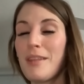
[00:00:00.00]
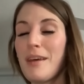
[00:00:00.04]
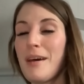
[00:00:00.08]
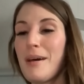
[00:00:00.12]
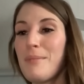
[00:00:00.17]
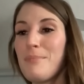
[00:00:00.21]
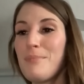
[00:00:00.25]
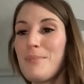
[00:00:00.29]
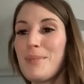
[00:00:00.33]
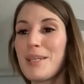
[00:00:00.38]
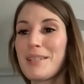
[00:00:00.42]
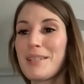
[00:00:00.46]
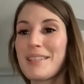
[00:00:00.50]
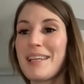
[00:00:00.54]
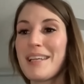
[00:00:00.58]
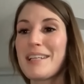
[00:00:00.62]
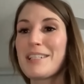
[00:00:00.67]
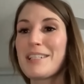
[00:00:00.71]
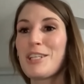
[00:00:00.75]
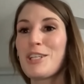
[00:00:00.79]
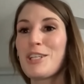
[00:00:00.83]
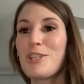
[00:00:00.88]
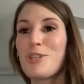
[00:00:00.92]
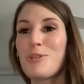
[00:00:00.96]
them because I
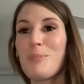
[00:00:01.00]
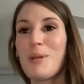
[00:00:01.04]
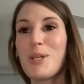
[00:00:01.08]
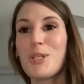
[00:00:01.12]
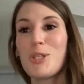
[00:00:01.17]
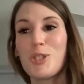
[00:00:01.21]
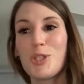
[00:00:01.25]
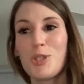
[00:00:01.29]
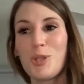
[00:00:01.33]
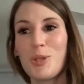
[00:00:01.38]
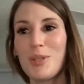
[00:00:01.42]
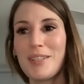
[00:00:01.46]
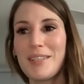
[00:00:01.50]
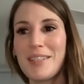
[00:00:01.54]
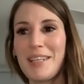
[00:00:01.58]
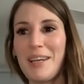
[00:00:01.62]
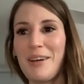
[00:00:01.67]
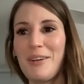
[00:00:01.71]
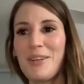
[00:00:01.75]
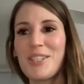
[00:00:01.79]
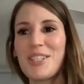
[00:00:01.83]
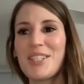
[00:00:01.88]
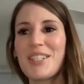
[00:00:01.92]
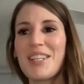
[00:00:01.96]
teach my students
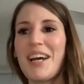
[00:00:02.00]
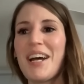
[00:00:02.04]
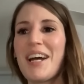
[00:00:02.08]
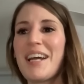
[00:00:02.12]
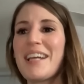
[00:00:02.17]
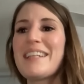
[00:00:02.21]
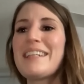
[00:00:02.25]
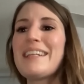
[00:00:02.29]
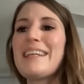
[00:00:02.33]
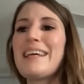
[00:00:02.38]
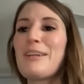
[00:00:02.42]
how to sign,